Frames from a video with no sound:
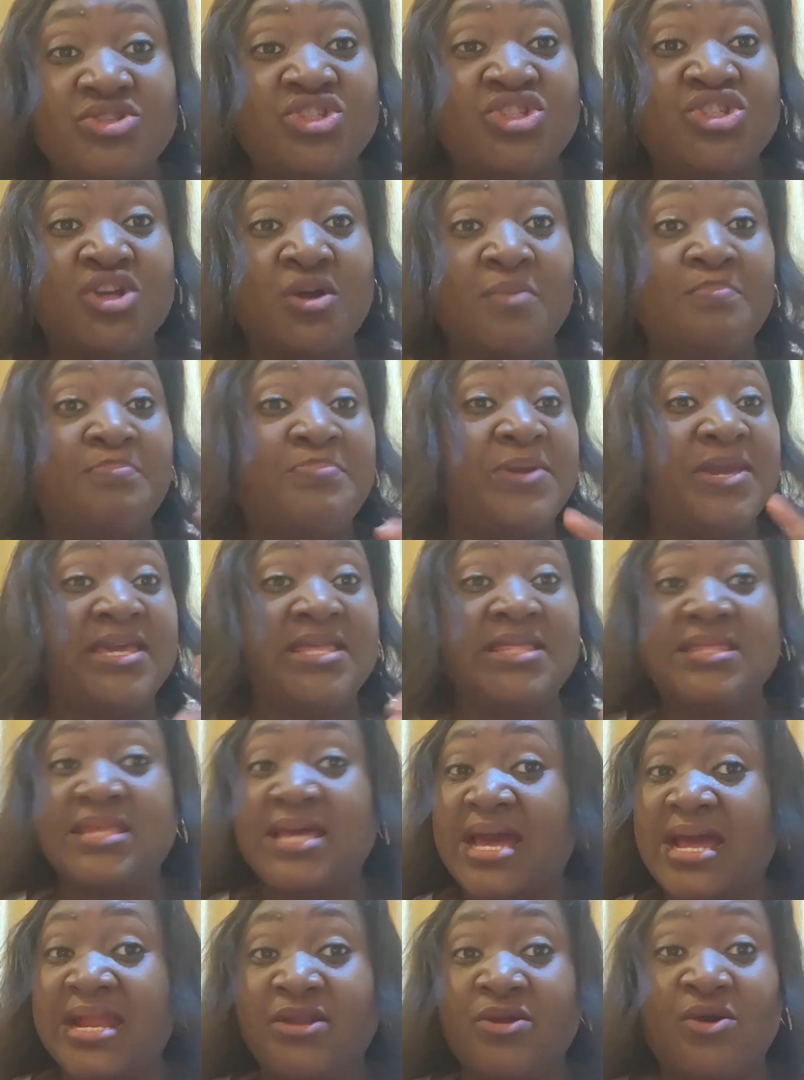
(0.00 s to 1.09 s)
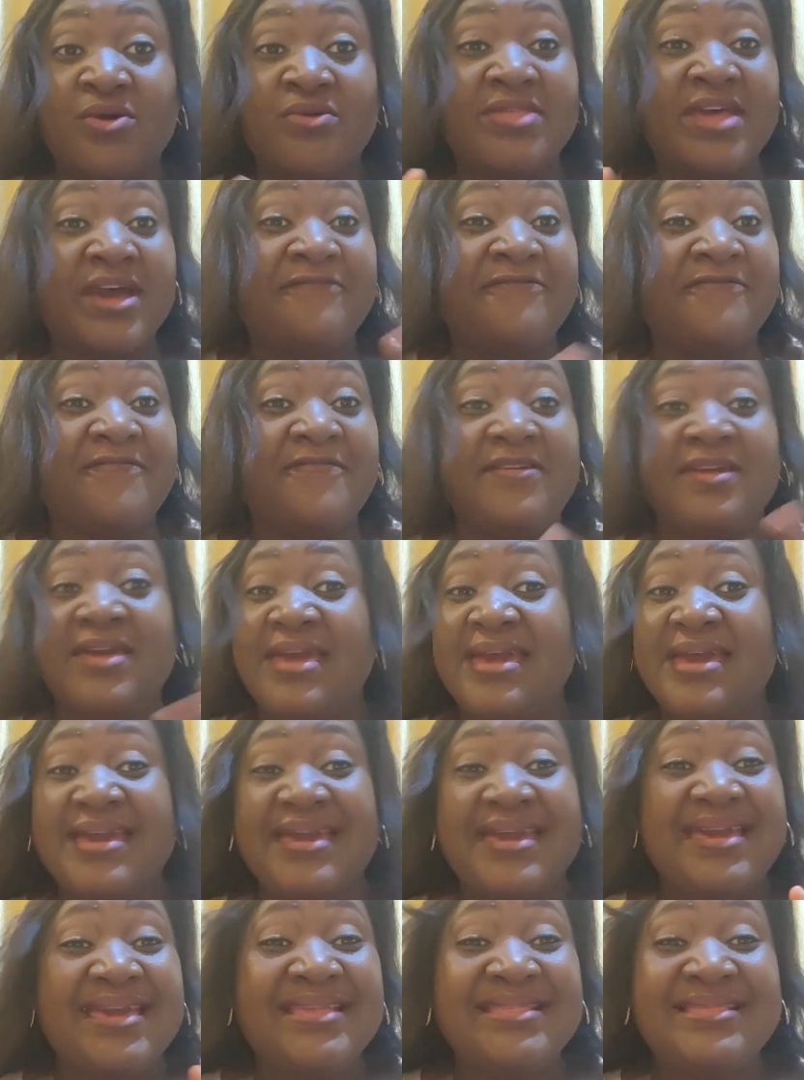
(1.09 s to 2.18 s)
jumping and all that,
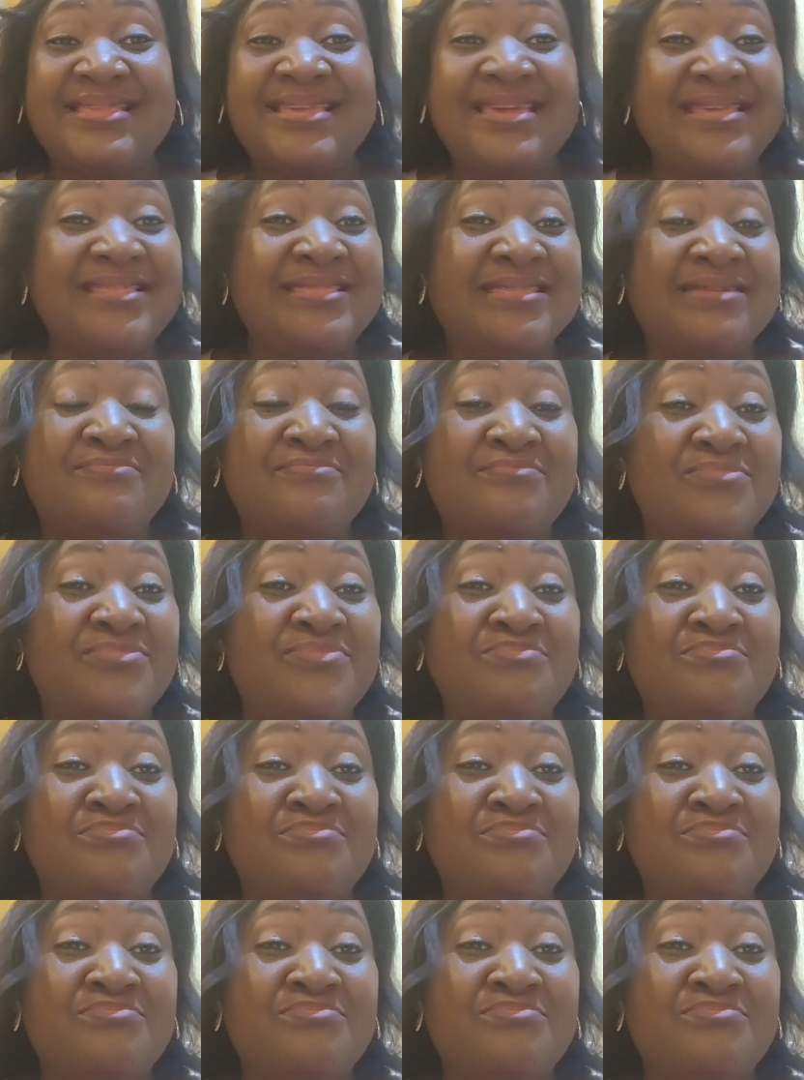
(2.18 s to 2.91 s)
the